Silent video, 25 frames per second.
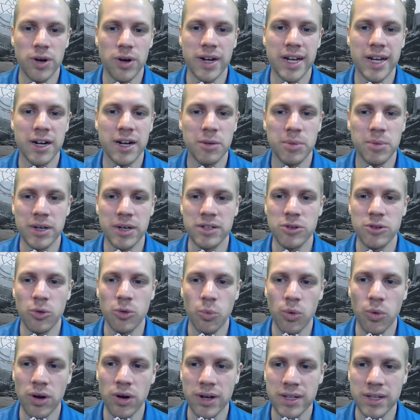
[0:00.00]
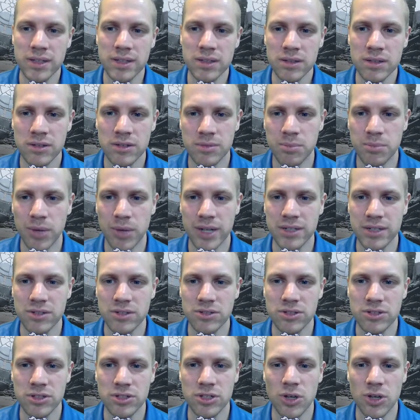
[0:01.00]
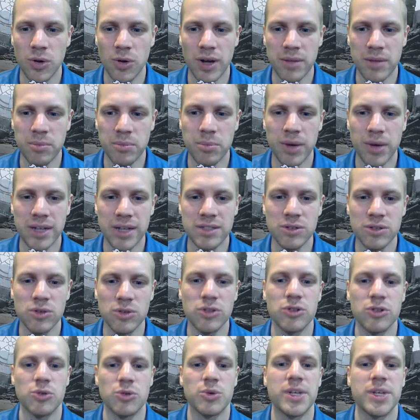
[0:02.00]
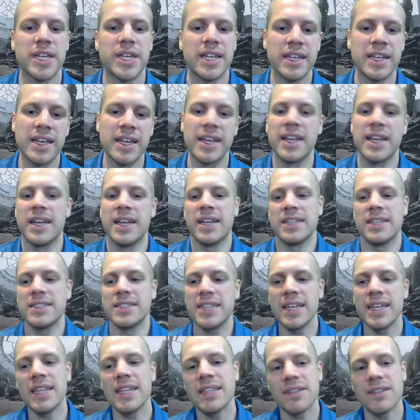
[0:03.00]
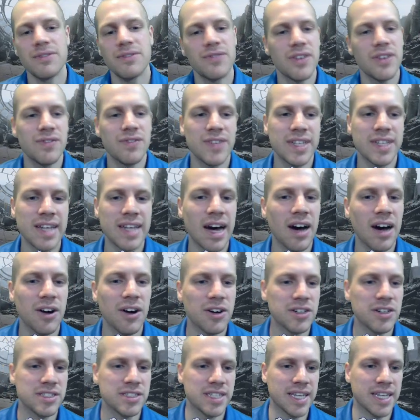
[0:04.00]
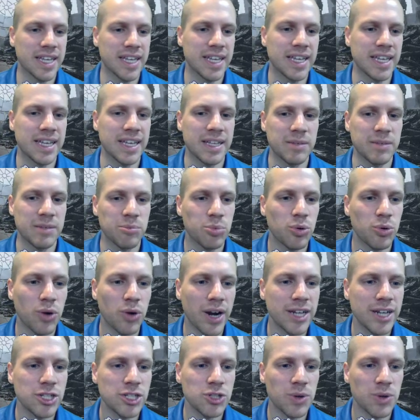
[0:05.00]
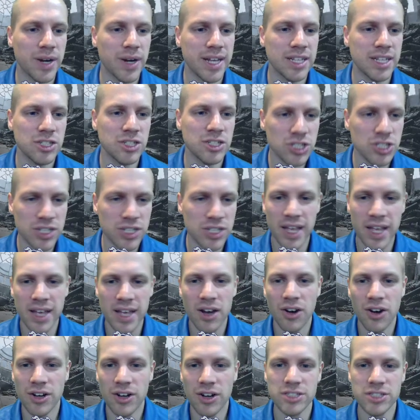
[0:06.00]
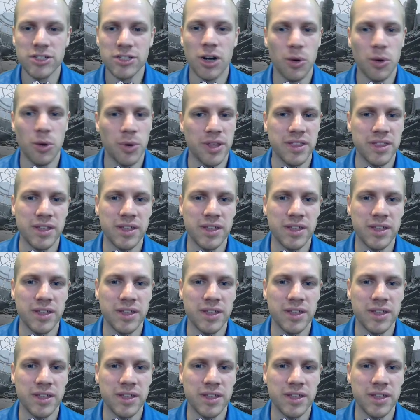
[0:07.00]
Gear Bundle 1, Bundle 2, and Bundle 3. $10 to $50 in price range. Let's start with